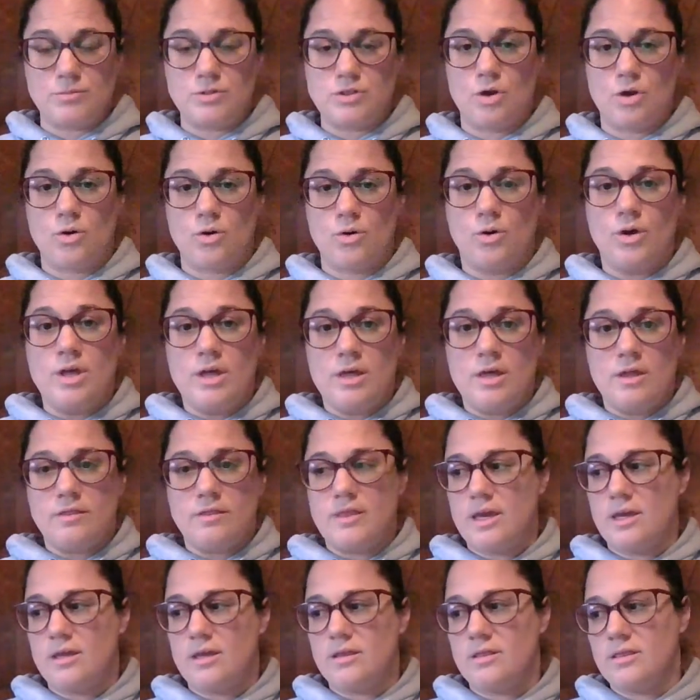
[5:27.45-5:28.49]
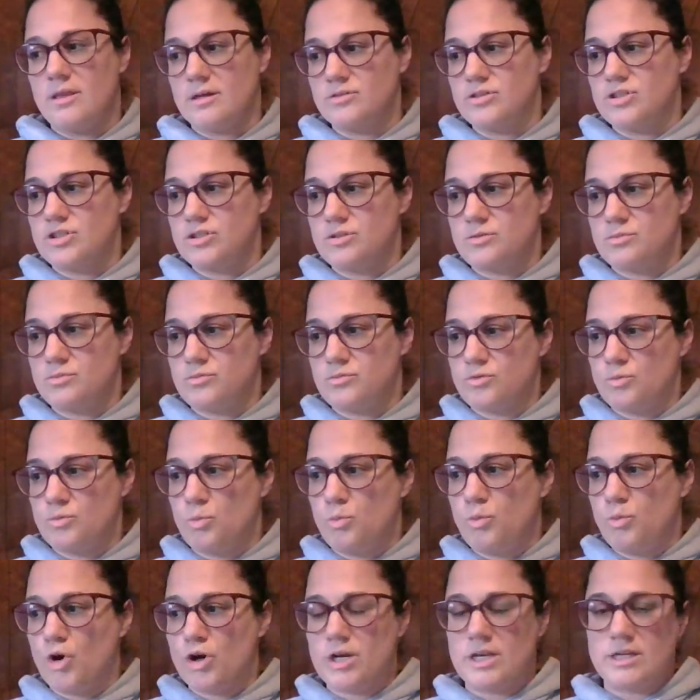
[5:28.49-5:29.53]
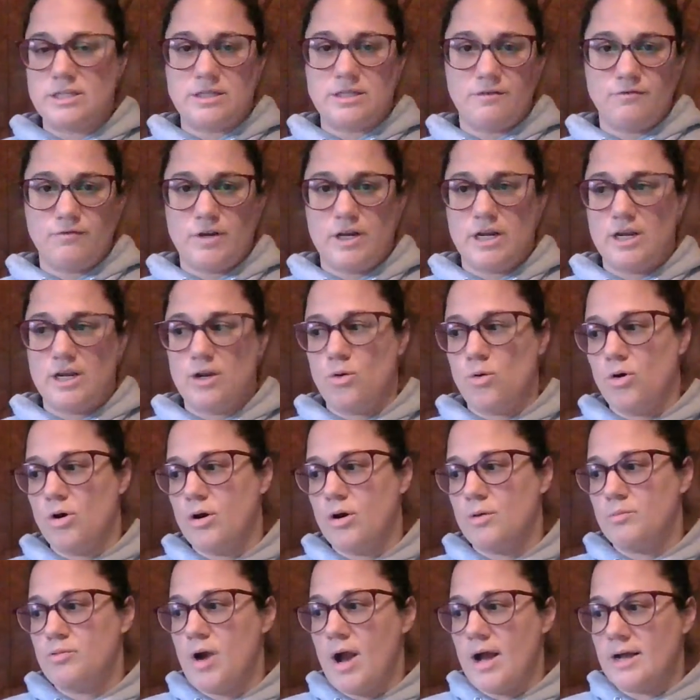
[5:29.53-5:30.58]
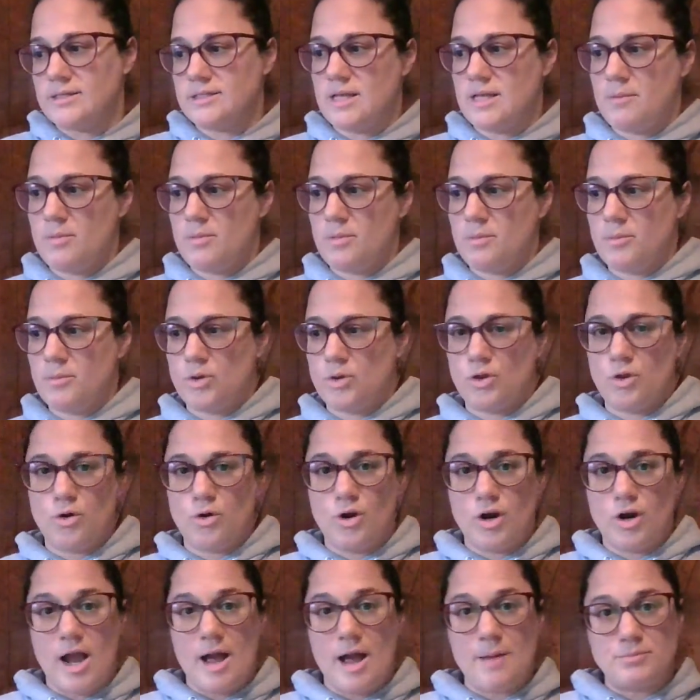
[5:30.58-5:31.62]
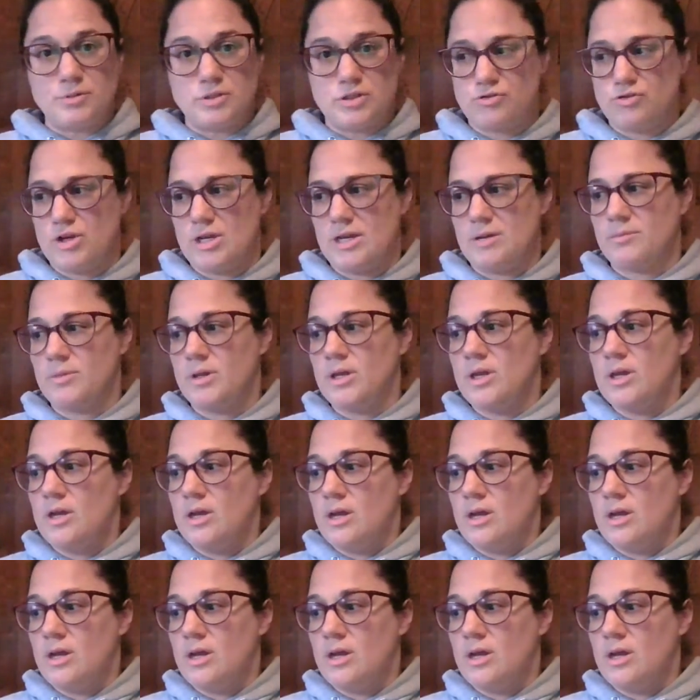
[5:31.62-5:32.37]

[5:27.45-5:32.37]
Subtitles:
So they'll just word it different, or proximal or upstream.